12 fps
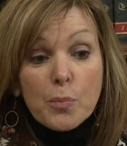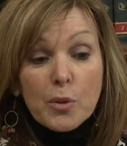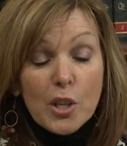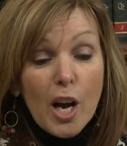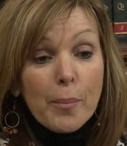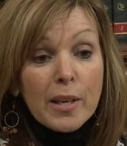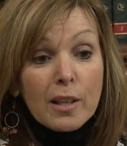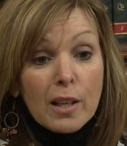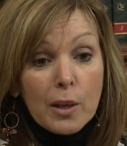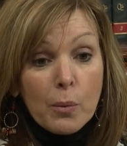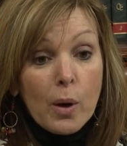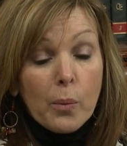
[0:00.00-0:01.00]

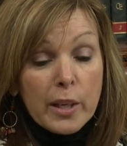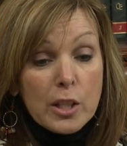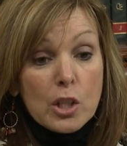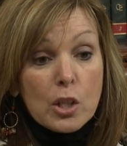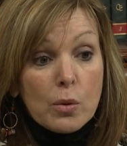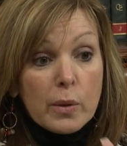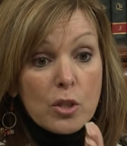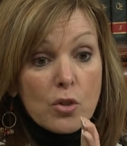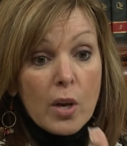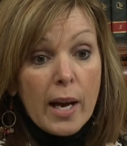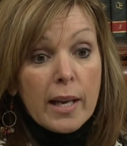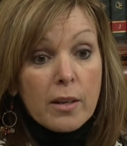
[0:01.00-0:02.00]
predominantly what we do is
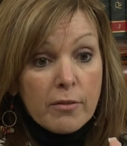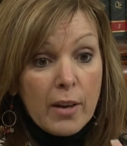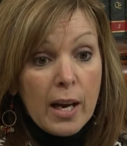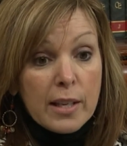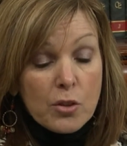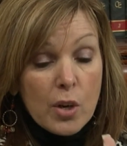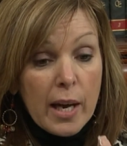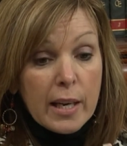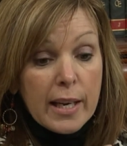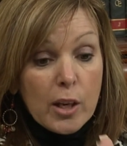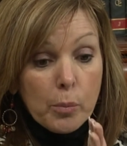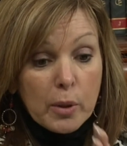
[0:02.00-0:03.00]
try to find, try to
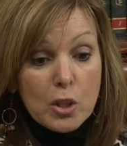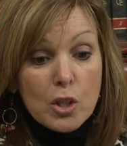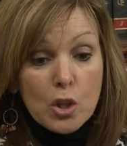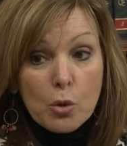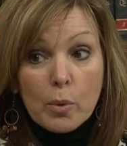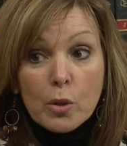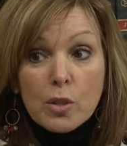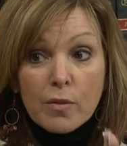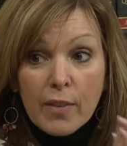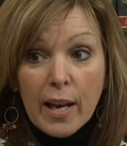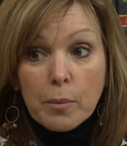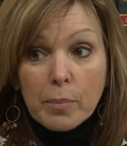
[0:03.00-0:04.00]
help consumers
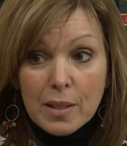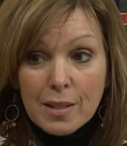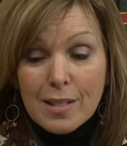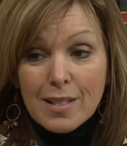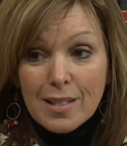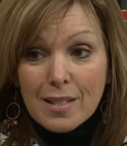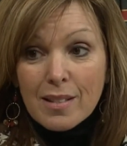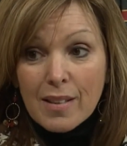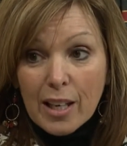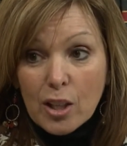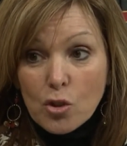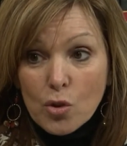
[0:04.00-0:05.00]
find businesses they
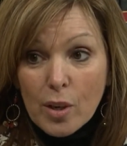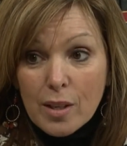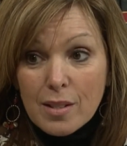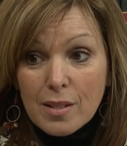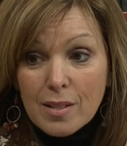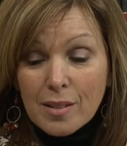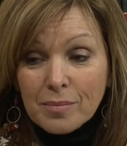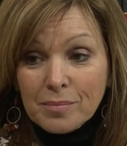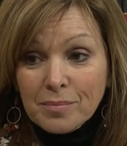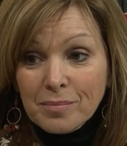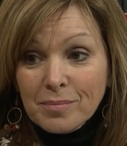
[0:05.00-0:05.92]
can trust. Mm-hmm.